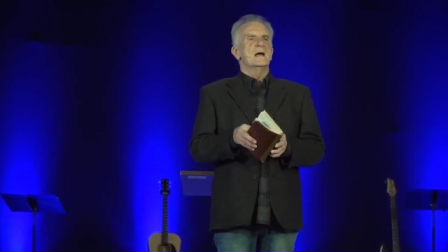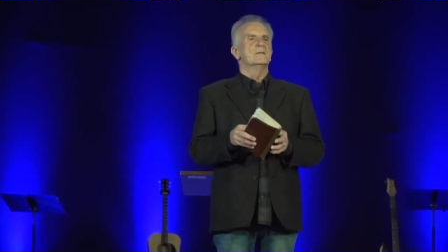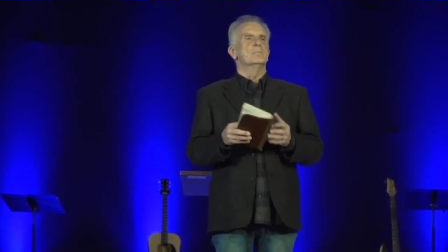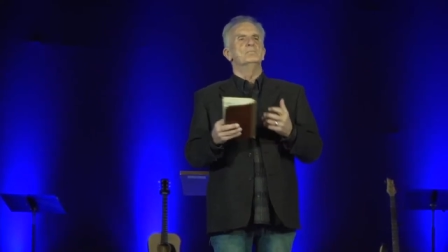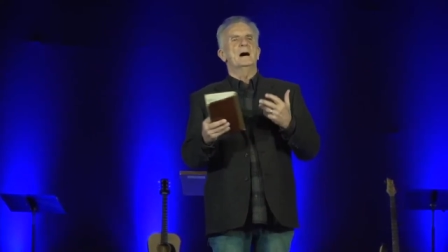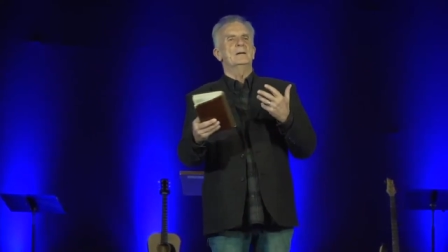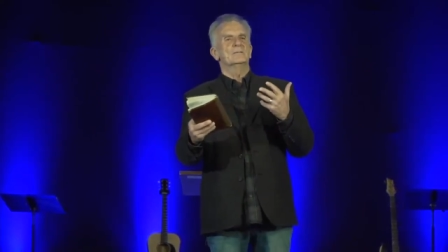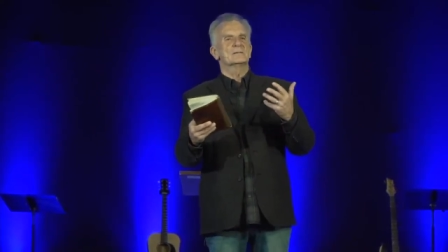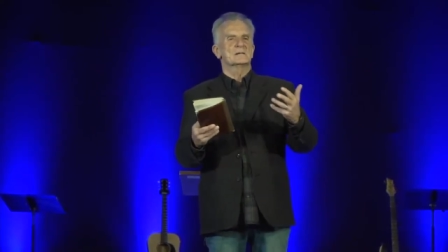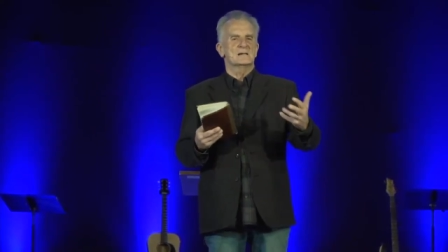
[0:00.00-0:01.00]
And the
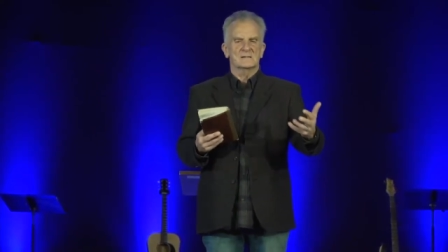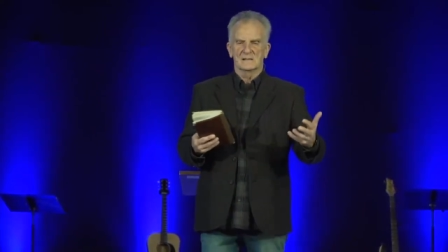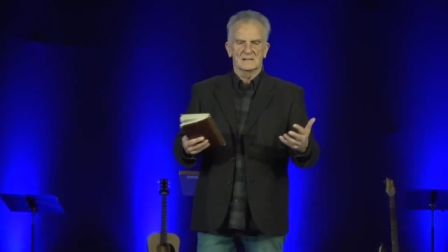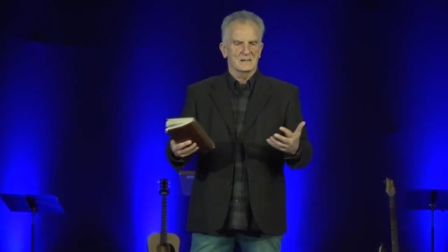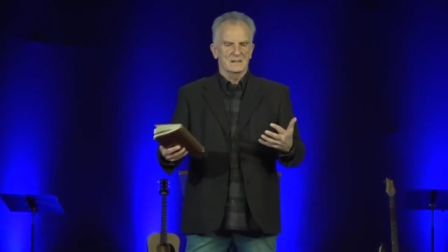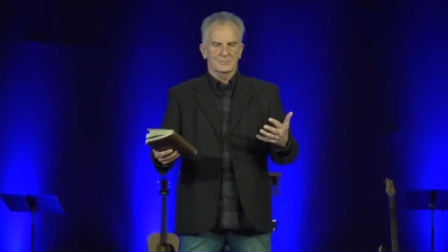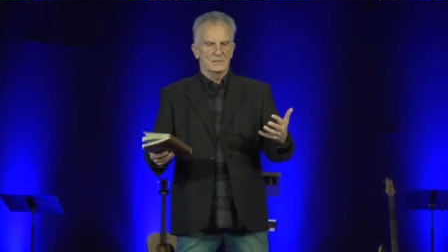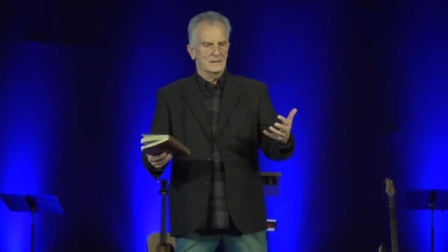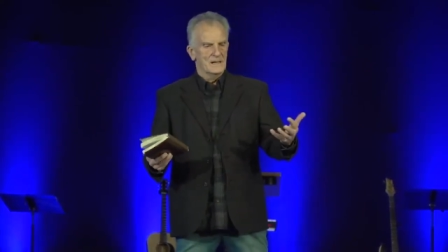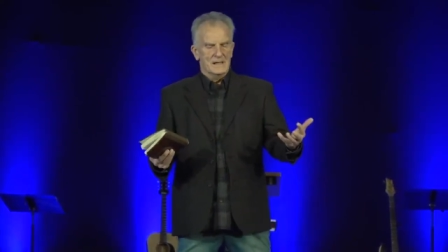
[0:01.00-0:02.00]
Bible says that it
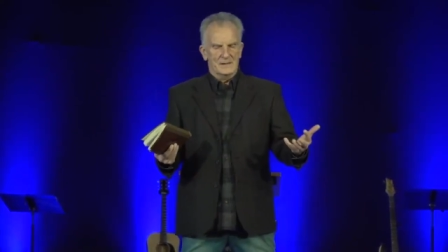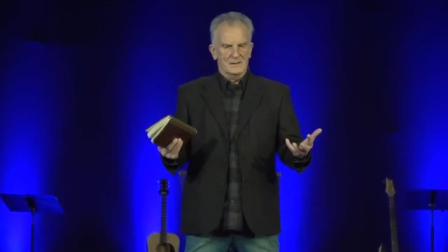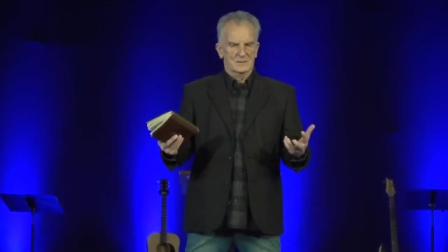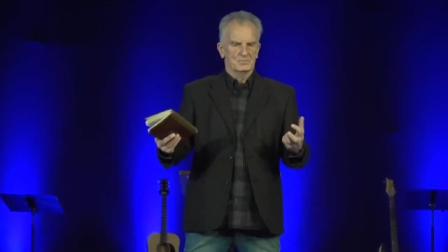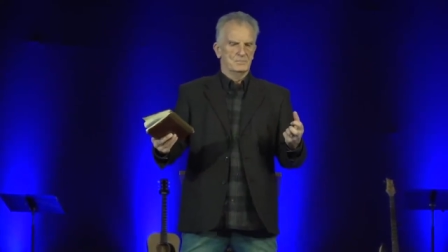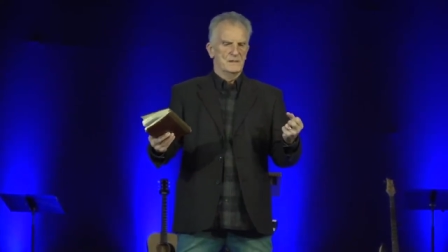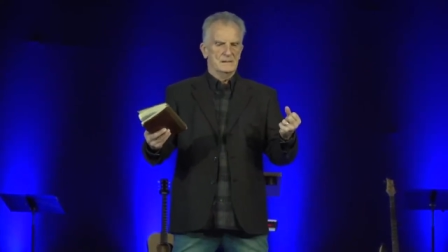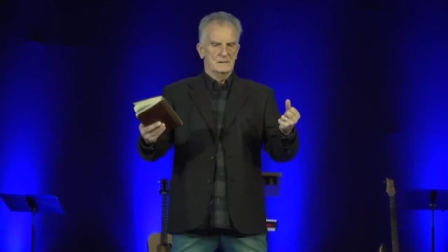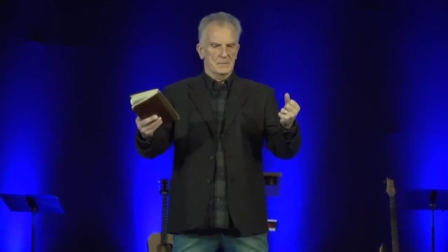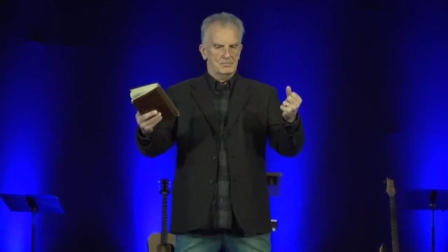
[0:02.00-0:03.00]
be, this
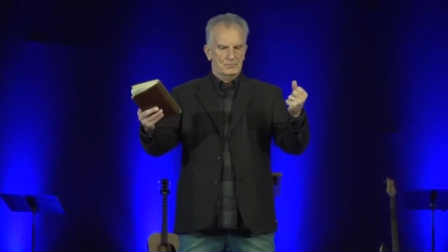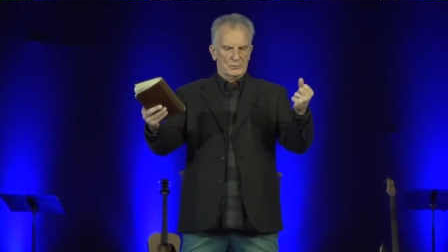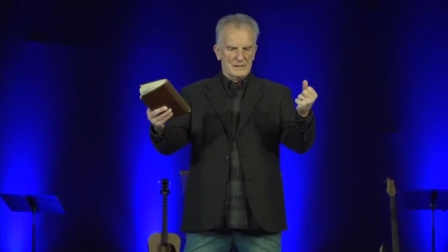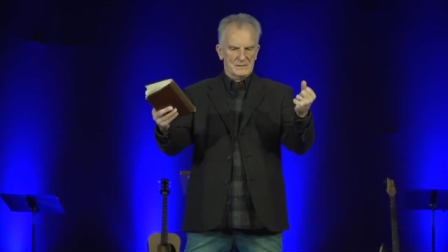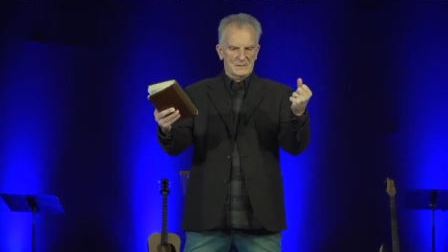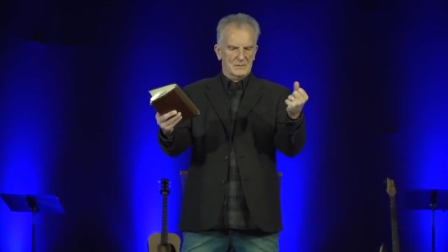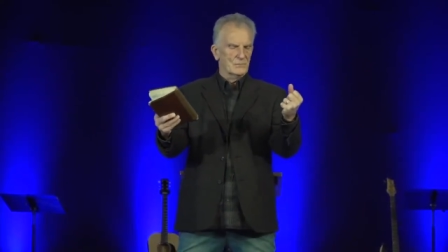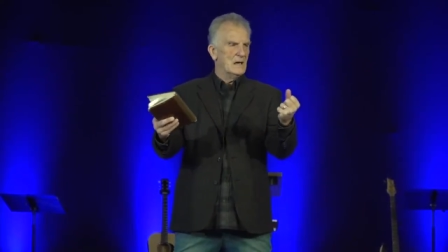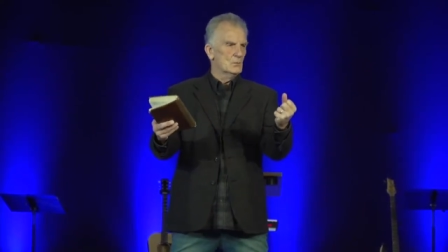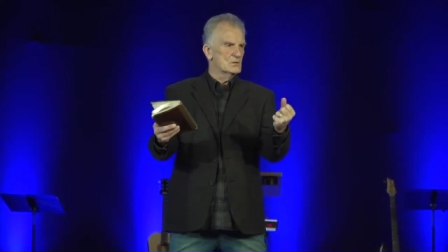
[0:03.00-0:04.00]
presence of
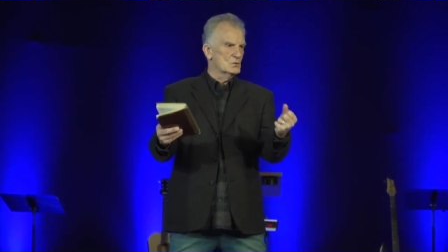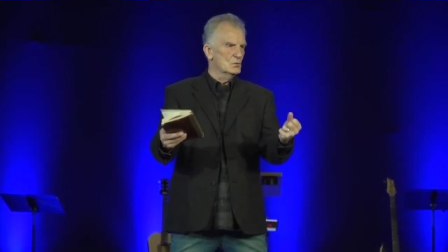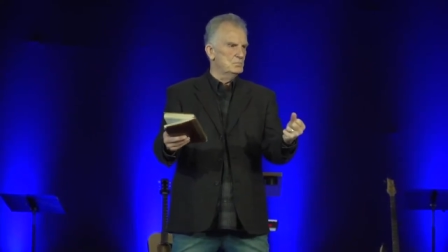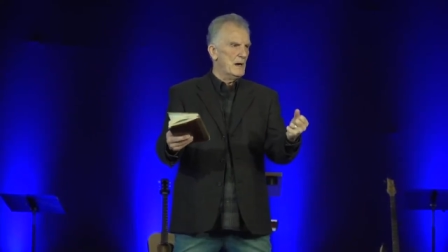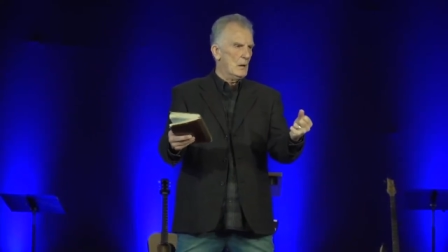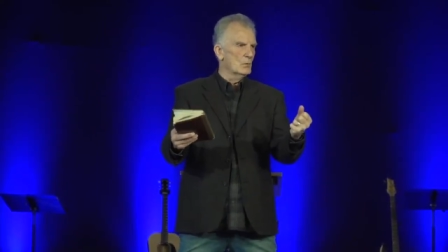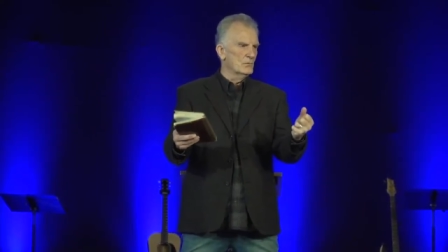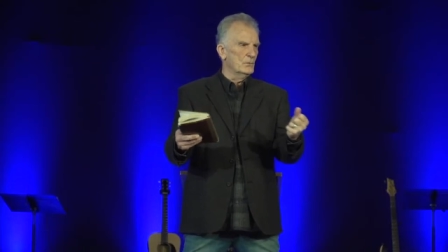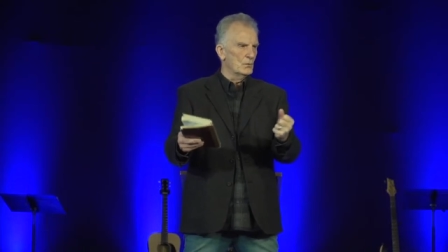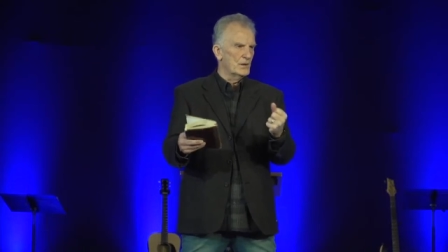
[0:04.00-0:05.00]
God was so
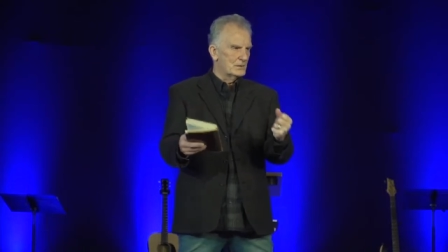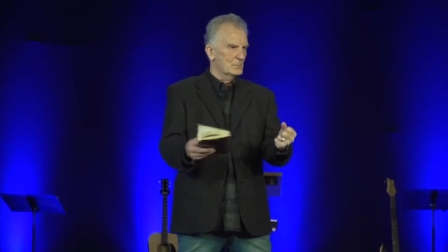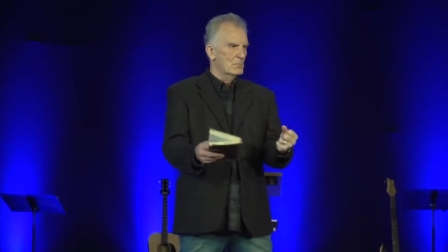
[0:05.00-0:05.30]
powerful that the